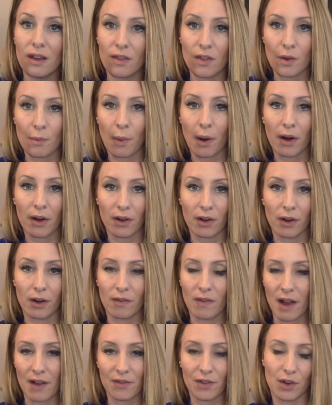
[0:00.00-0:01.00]
their partner
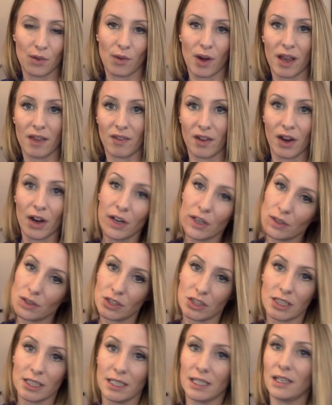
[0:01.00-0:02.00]
left and right like are you
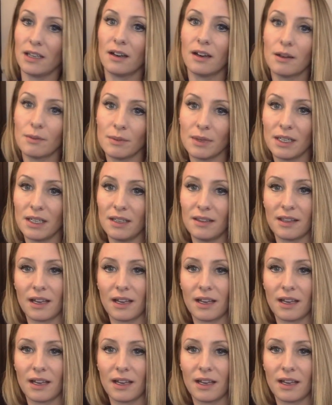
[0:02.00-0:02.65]
cheating on me